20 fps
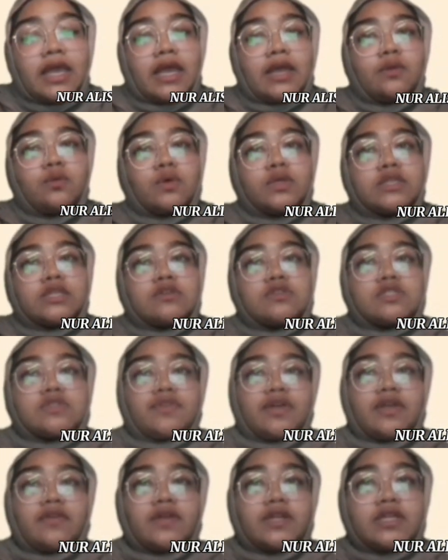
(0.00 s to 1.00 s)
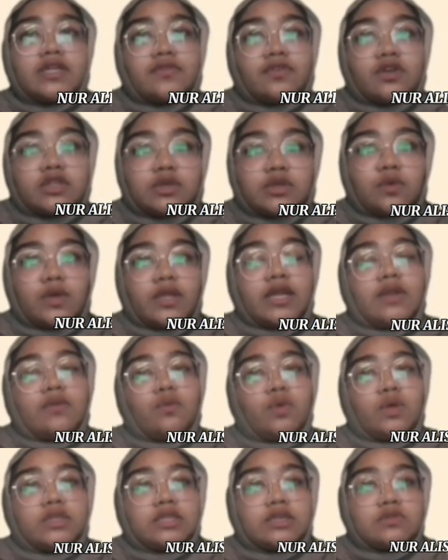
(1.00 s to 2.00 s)
and 1541
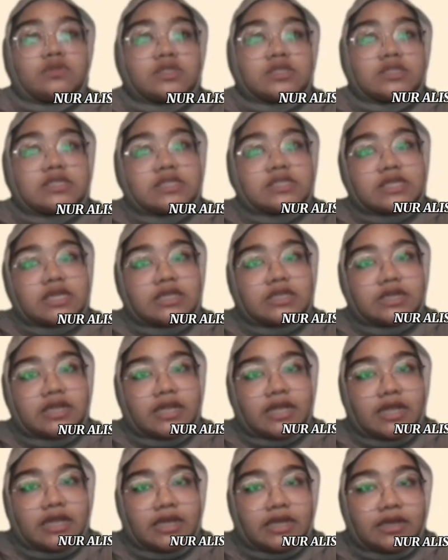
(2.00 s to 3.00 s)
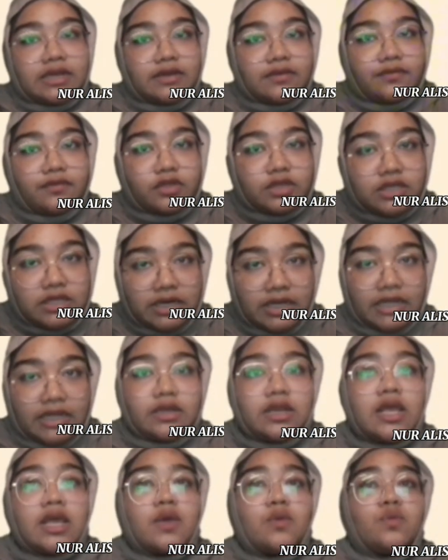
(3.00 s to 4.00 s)
and
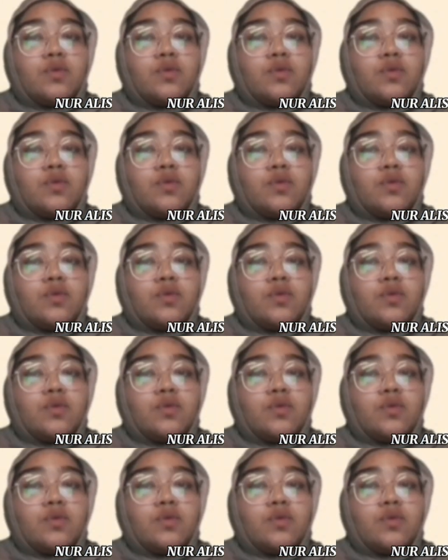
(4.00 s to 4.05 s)
1649,